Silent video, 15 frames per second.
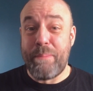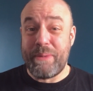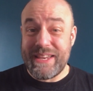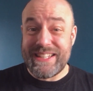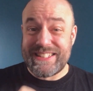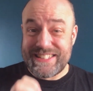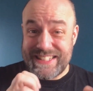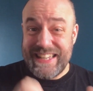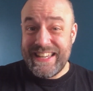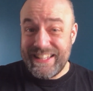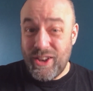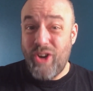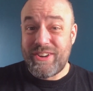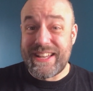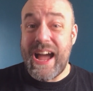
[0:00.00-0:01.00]
app but you're in
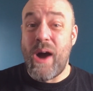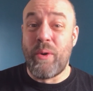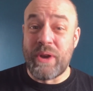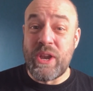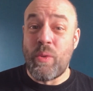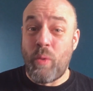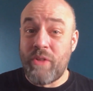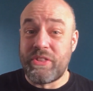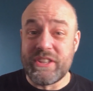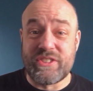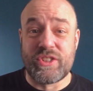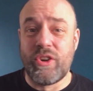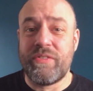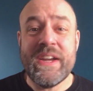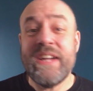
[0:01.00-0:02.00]
lockdown and you want this
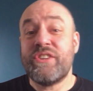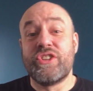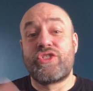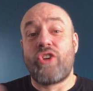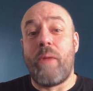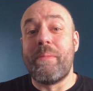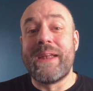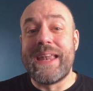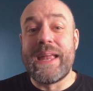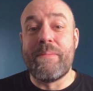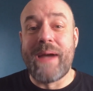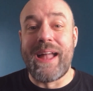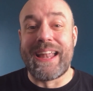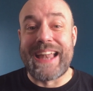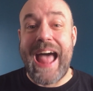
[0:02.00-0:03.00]
stuff, just drop me an
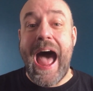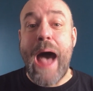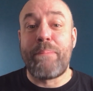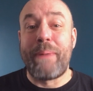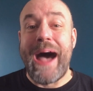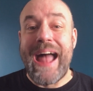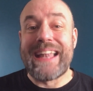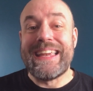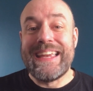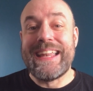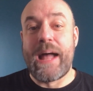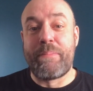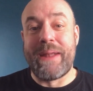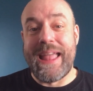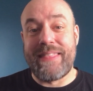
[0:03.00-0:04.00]
email at
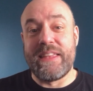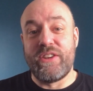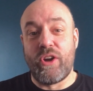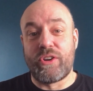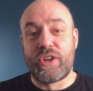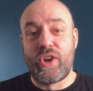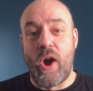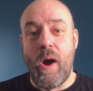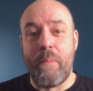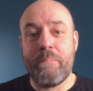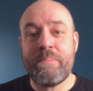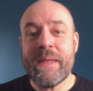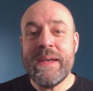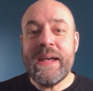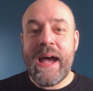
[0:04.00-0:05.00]

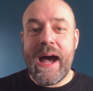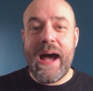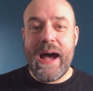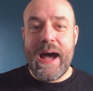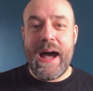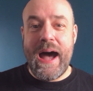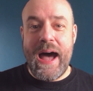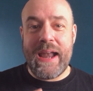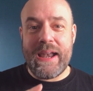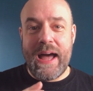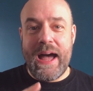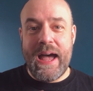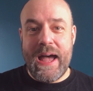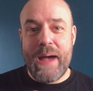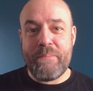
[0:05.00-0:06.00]
app@iainabernethy.com and
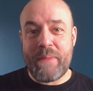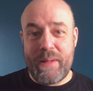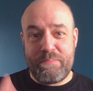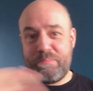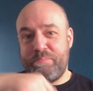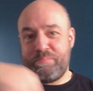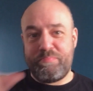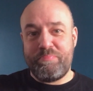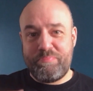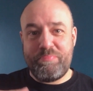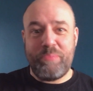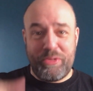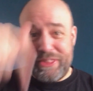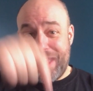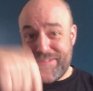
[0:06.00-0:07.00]
I'll
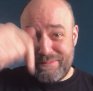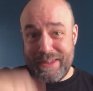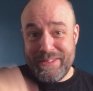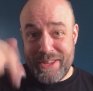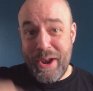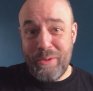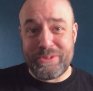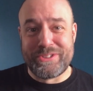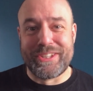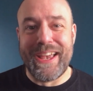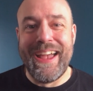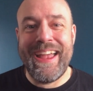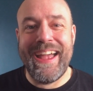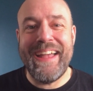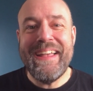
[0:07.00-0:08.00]
put that in the notes,
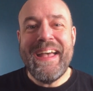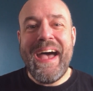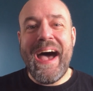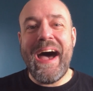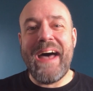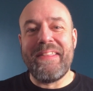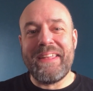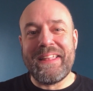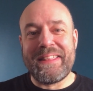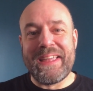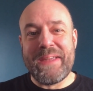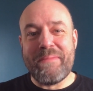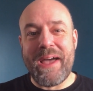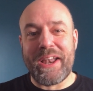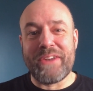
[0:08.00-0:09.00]
the
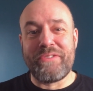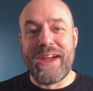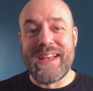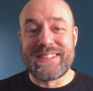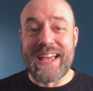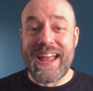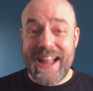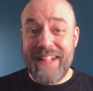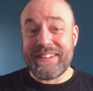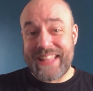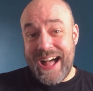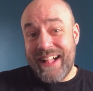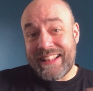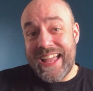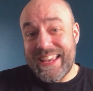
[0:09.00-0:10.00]
email address, and I'll
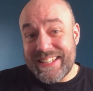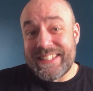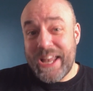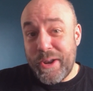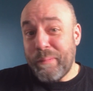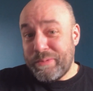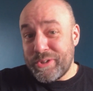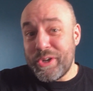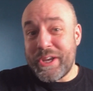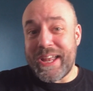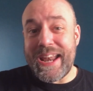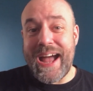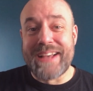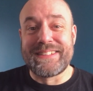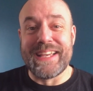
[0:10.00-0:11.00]
get you set up so you
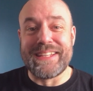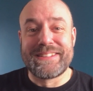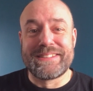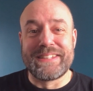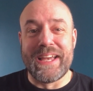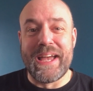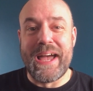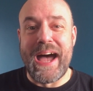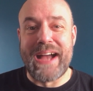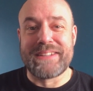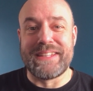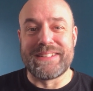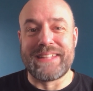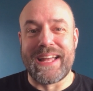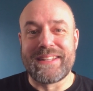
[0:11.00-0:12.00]
can access
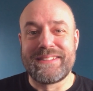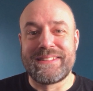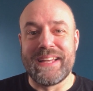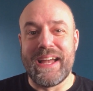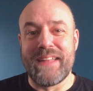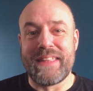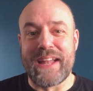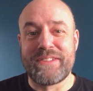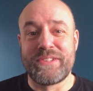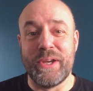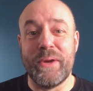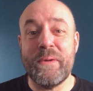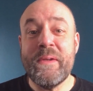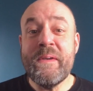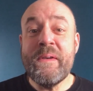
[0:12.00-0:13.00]
that too.